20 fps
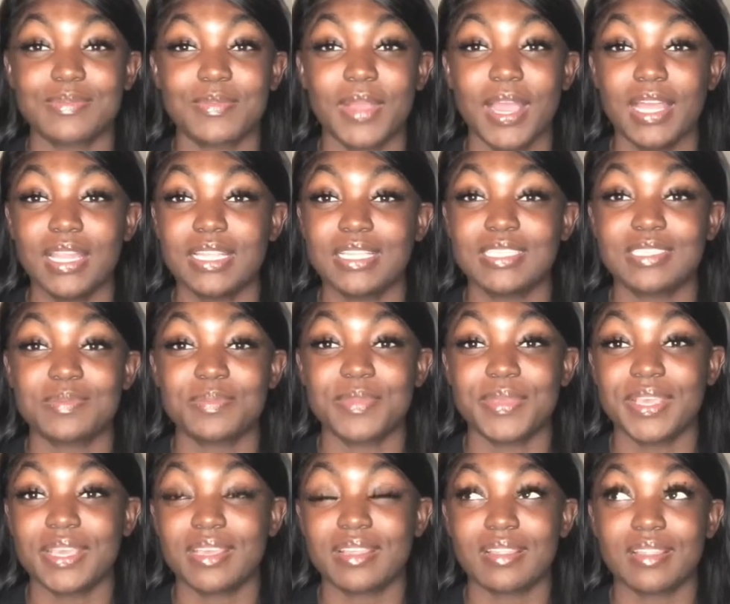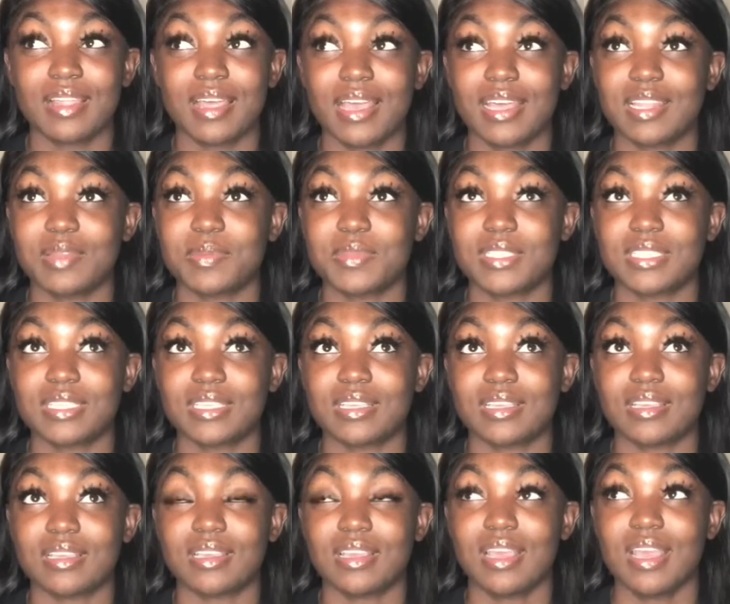probably spent like, let me
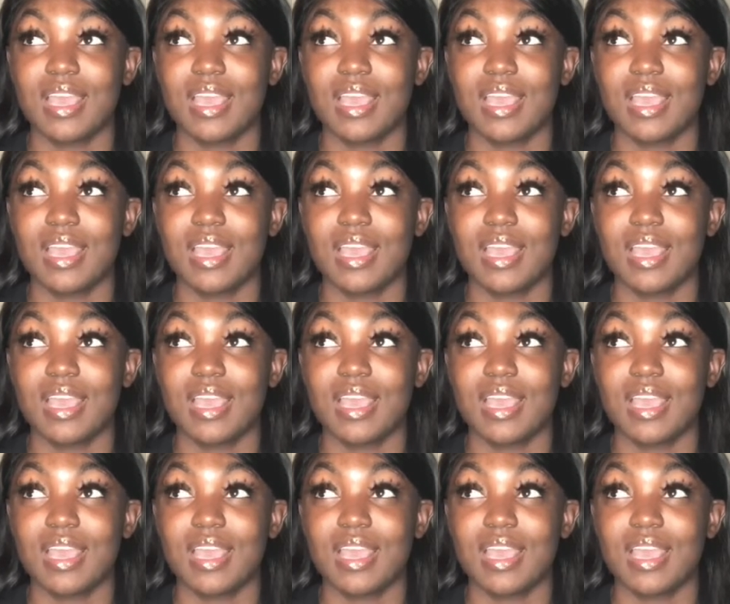see,